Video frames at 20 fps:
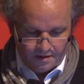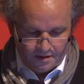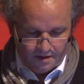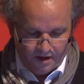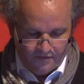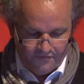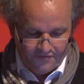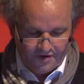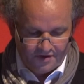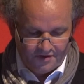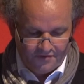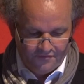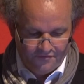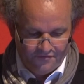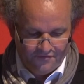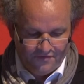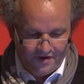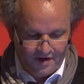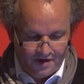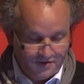covering
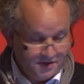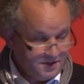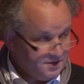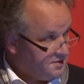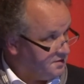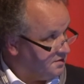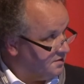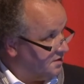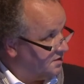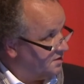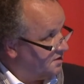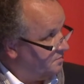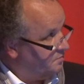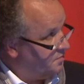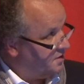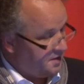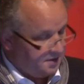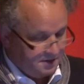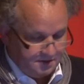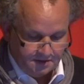various
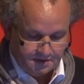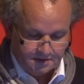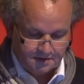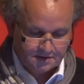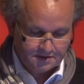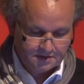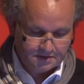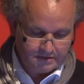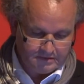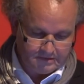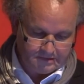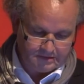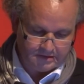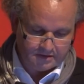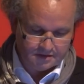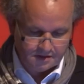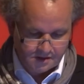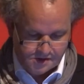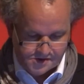disciplines,